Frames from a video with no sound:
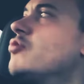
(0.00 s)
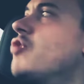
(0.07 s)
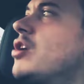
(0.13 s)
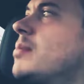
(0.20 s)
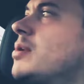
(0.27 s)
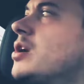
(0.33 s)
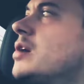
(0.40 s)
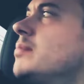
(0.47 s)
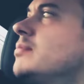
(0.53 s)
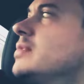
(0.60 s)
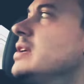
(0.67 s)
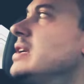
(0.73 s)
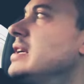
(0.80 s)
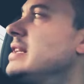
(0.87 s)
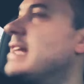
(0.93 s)
Grubhub,
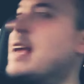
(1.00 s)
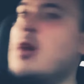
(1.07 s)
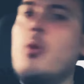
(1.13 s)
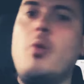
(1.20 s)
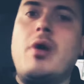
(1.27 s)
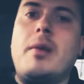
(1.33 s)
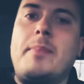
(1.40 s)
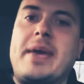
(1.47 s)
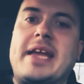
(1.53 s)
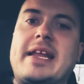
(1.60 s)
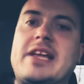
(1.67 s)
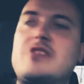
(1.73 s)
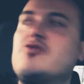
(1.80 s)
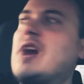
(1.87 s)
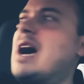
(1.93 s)
they don't want to pay
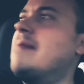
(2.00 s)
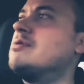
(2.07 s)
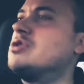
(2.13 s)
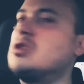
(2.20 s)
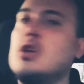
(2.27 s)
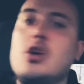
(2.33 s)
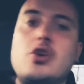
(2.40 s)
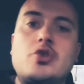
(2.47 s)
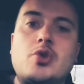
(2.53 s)
their drivers.